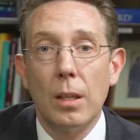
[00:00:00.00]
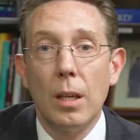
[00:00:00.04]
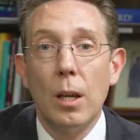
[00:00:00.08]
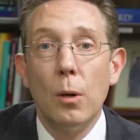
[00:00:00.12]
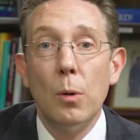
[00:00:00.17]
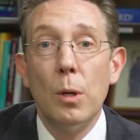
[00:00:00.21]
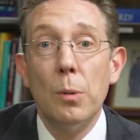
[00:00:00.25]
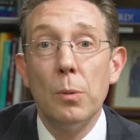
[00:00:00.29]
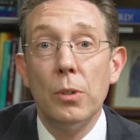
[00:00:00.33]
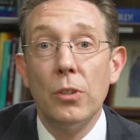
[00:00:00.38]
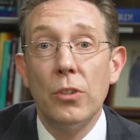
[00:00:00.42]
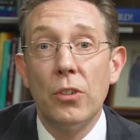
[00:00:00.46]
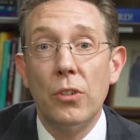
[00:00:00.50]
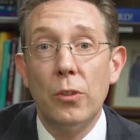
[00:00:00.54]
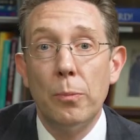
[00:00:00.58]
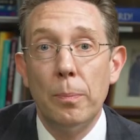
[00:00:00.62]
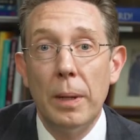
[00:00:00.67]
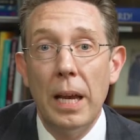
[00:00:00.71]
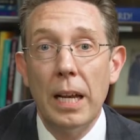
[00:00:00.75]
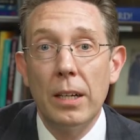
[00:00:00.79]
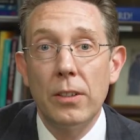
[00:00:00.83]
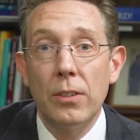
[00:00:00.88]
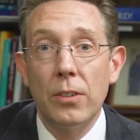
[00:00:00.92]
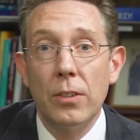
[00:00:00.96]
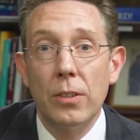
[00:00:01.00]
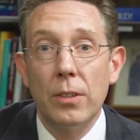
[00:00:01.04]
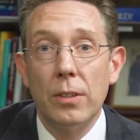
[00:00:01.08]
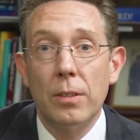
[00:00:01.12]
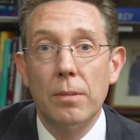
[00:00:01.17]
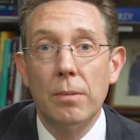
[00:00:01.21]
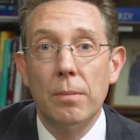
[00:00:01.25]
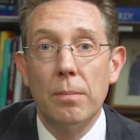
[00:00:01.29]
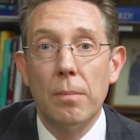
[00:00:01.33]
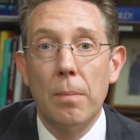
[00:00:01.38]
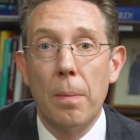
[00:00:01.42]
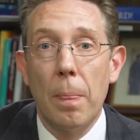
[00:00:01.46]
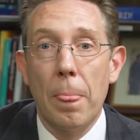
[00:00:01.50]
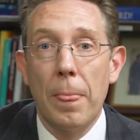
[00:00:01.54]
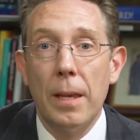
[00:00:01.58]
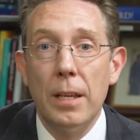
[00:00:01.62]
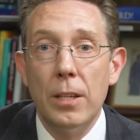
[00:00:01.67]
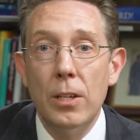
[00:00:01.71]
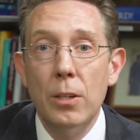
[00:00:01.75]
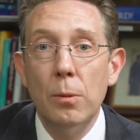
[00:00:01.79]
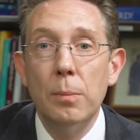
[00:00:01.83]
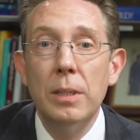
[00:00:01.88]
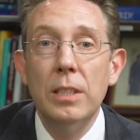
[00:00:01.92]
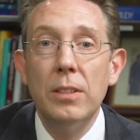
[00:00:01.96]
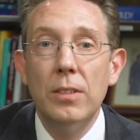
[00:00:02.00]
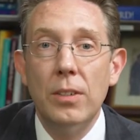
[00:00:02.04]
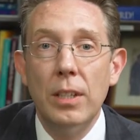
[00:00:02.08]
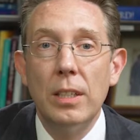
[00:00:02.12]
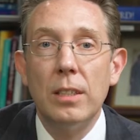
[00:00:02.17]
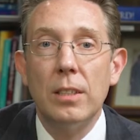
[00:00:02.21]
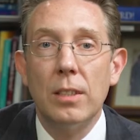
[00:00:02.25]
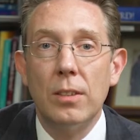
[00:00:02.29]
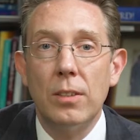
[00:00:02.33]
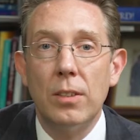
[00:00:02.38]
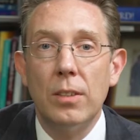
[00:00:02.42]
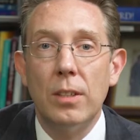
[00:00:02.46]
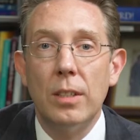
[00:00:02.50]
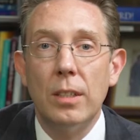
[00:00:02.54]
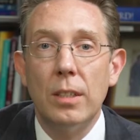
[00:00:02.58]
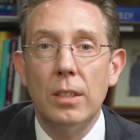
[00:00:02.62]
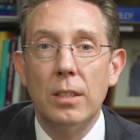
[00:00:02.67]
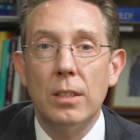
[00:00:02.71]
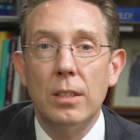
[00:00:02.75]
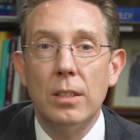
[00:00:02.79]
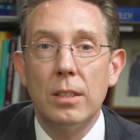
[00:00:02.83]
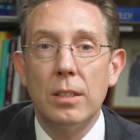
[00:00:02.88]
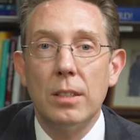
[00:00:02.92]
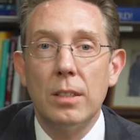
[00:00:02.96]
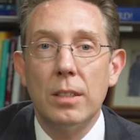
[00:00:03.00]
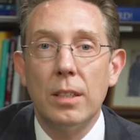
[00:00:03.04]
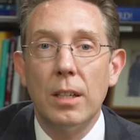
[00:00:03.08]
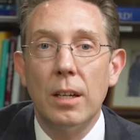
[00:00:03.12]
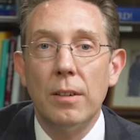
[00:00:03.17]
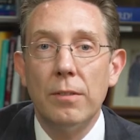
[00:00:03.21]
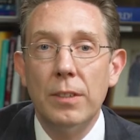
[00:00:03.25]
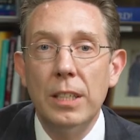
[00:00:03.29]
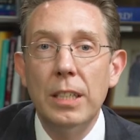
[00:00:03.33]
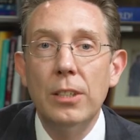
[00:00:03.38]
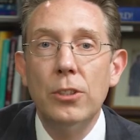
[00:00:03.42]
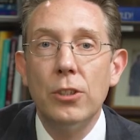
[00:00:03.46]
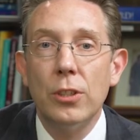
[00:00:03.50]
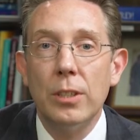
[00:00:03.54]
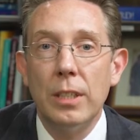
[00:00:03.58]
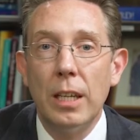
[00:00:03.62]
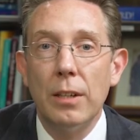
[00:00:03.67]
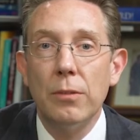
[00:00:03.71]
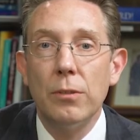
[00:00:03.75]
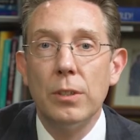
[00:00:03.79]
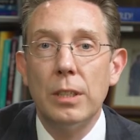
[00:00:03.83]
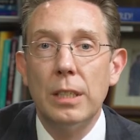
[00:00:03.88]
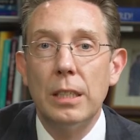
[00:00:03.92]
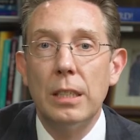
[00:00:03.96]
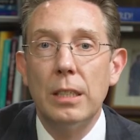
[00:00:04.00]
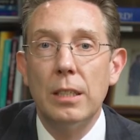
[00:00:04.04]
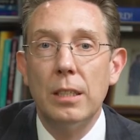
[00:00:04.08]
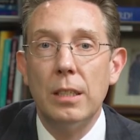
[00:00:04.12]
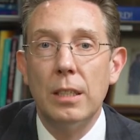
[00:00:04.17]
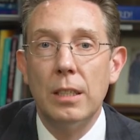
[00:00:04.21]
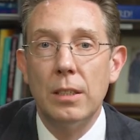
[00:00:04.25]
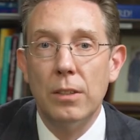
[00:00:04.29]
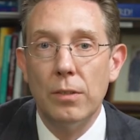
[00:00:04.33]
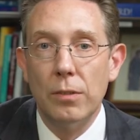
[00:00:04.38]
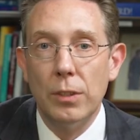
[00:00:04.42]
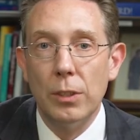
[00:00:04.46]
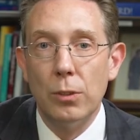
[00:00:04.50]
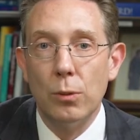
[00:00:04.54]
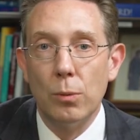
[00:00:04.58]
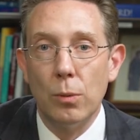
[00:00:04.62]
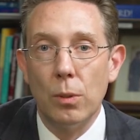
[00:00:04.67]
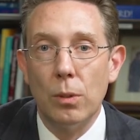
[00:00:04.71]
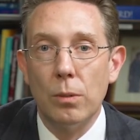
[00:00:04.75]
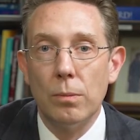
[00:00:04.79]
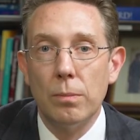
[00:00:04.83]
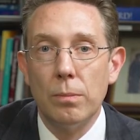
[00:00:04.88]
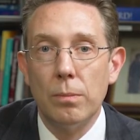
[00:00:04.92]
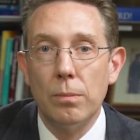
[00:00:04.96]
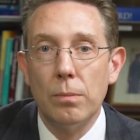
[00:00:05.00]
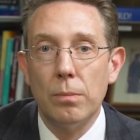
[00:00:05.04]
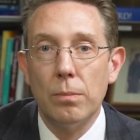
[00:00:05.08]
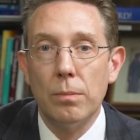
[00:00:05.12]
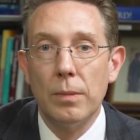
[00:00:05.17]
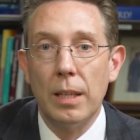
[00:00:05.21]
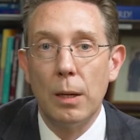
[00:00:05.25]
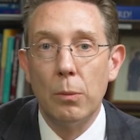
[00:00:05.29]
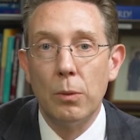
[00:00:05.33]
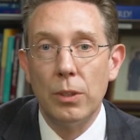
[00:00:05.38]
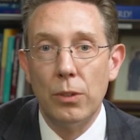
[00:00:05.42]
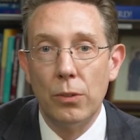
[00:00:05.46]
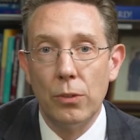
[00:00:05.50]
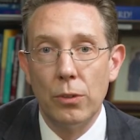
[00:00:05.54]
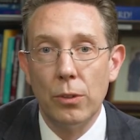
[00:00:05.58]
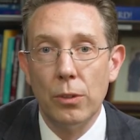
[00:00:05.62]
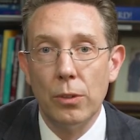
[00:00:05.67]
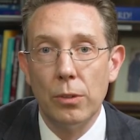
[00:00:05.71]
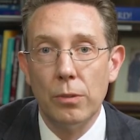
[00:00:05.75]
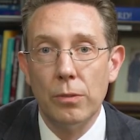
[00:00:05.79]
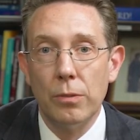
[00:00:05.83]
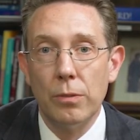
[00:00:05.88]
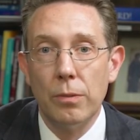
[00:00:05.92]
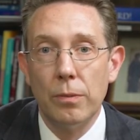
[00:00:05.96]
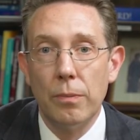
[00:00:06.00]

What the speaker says: We respect the human dignity of each and every individual that we serve,